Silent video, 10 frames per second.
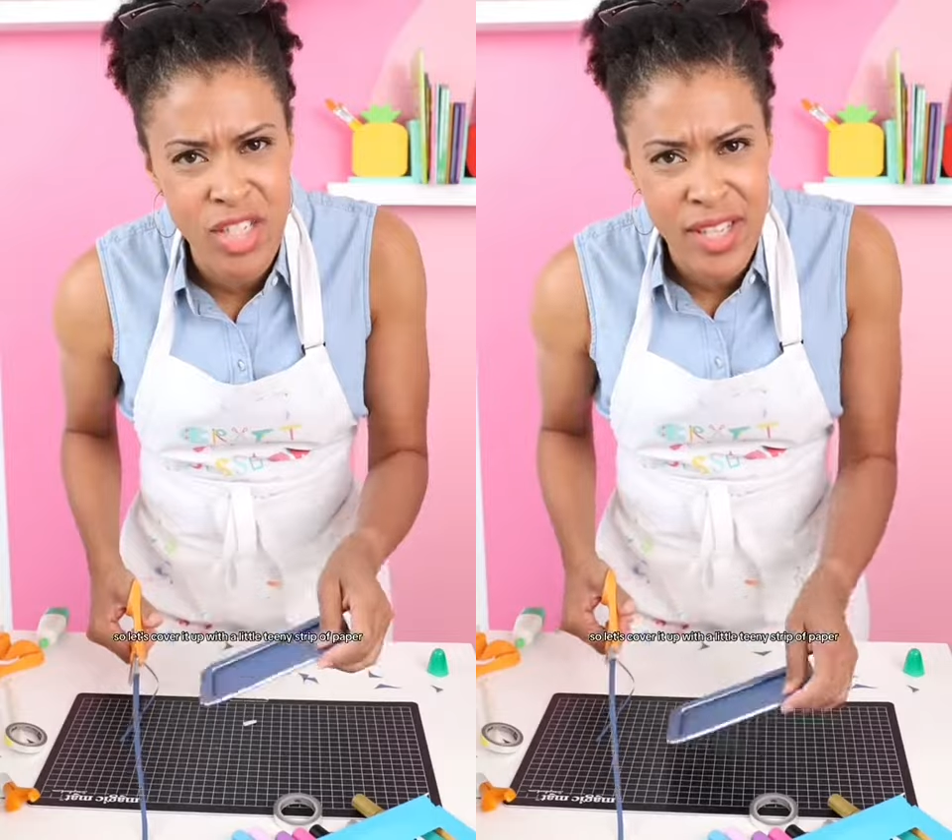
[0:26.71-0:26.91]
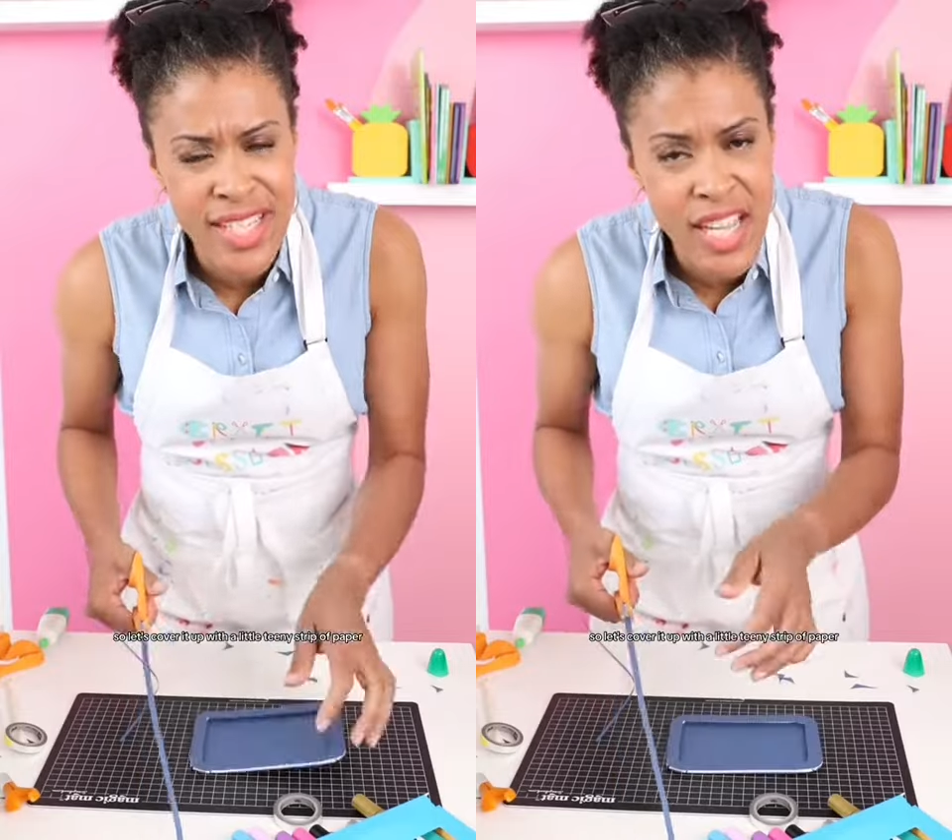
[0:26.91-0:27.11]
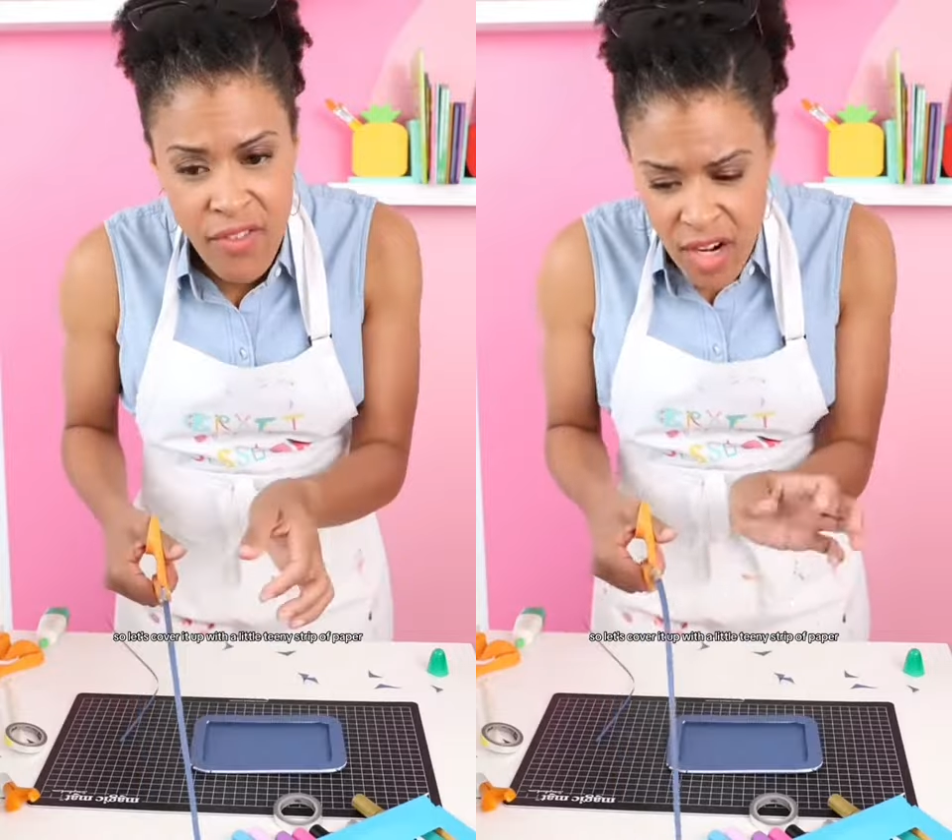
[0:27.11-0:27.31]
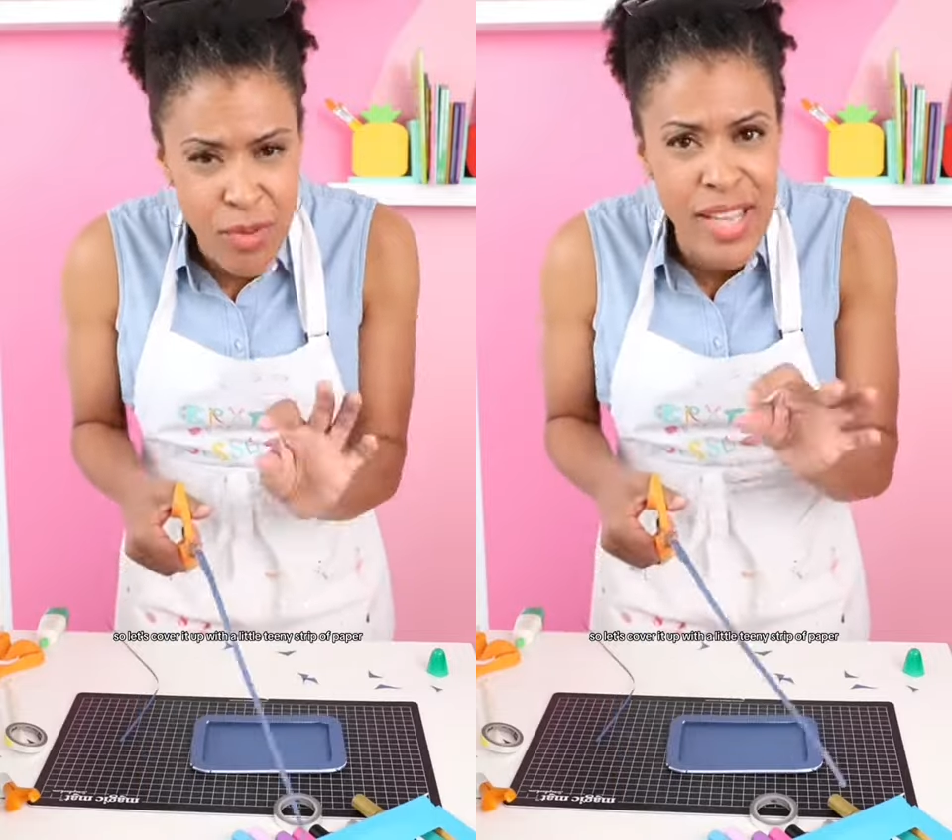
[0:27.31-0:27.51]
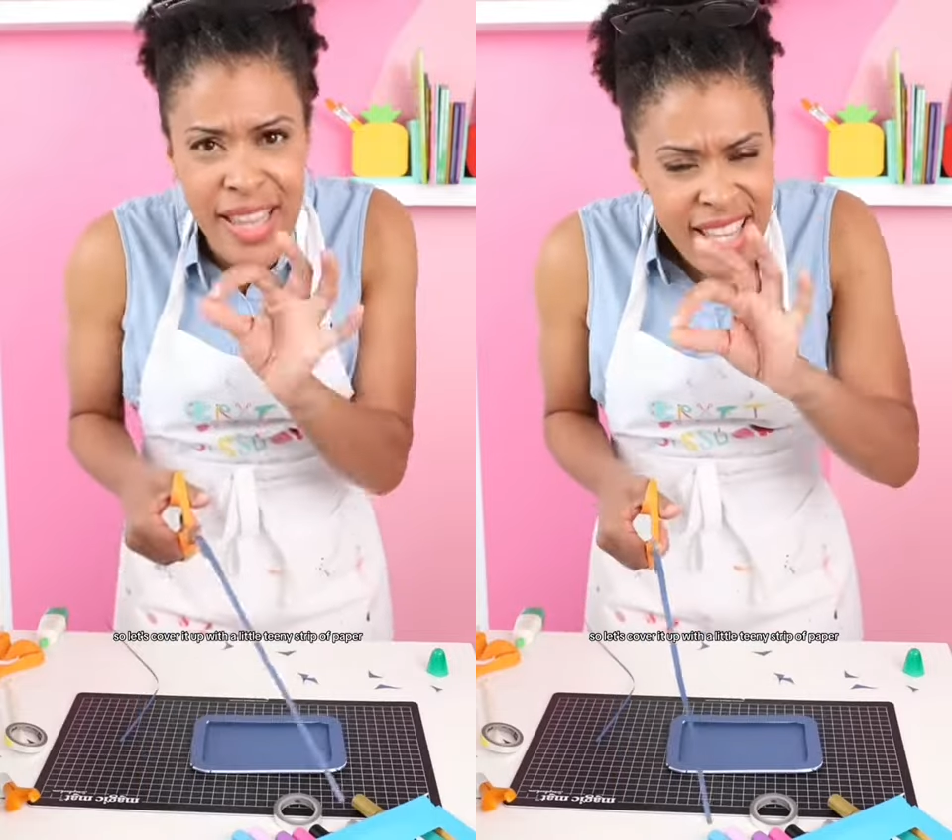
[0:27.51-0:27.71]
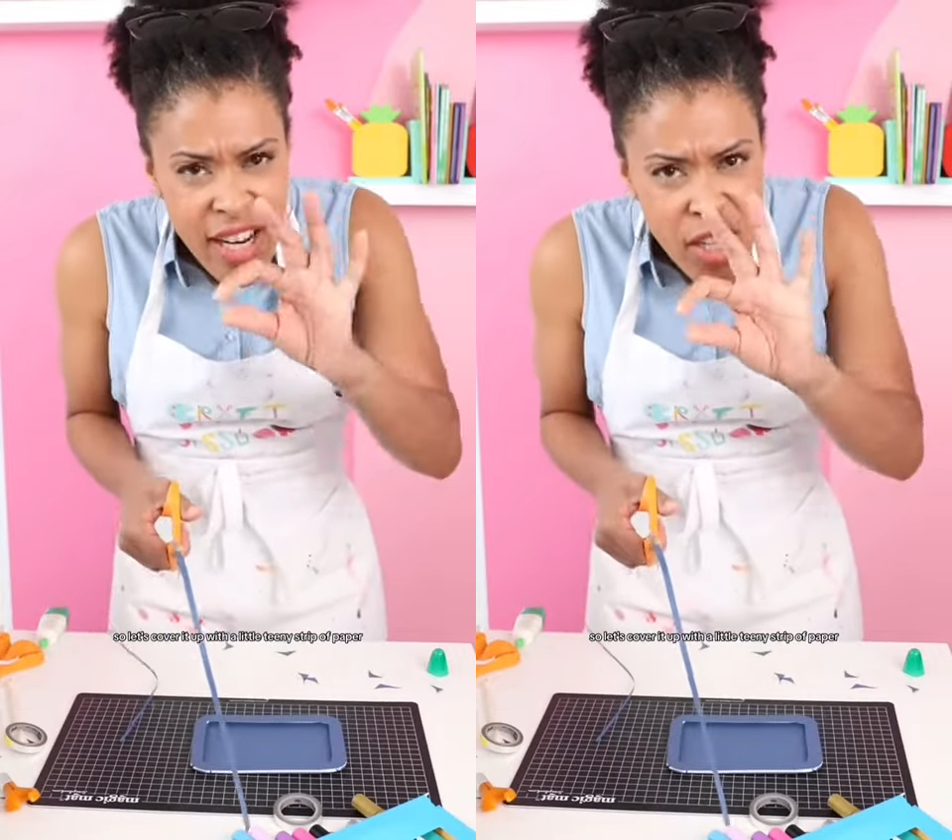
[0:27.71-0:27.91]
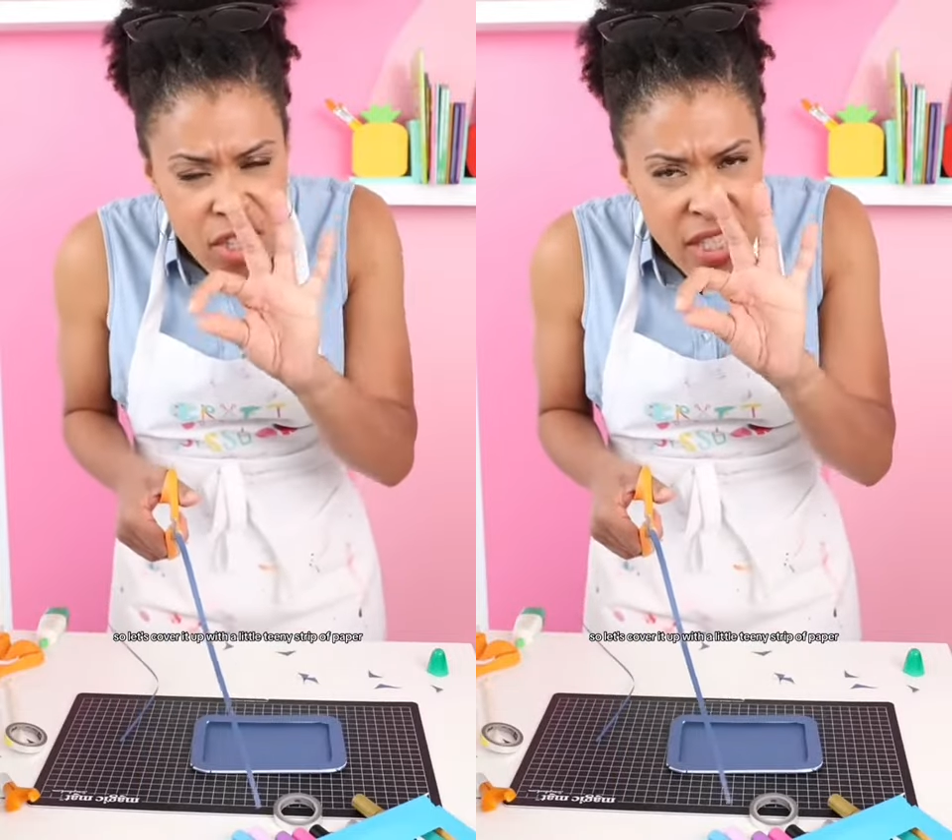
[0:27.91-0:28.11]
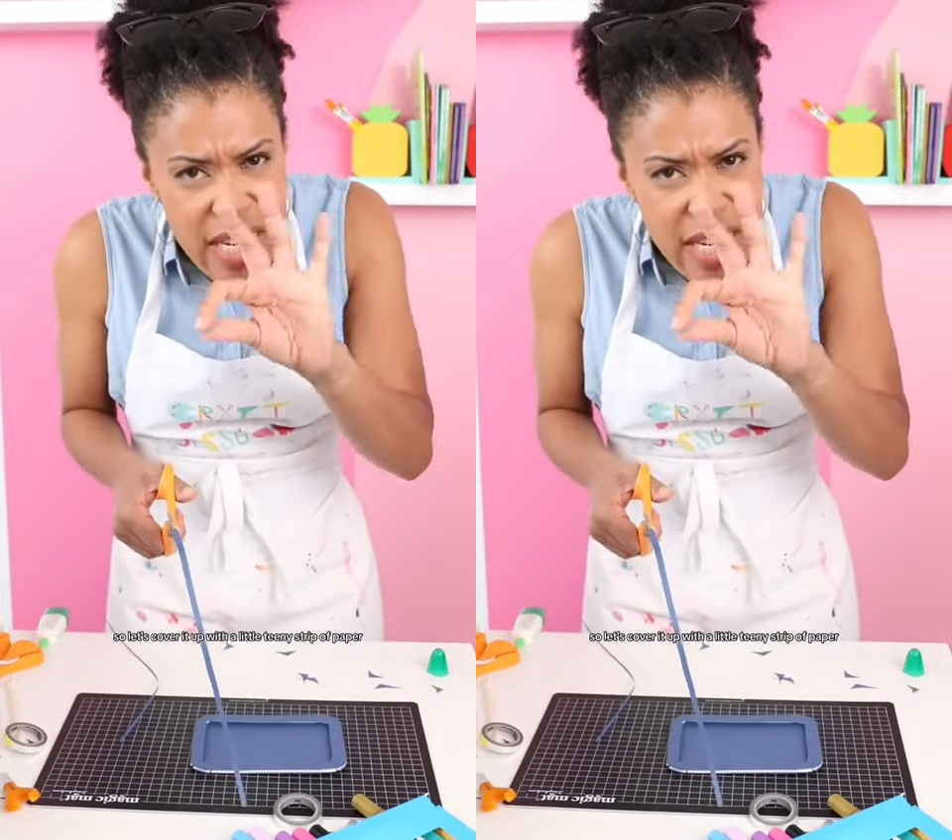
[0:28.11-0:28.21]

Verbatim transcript: So let's cover it up with a little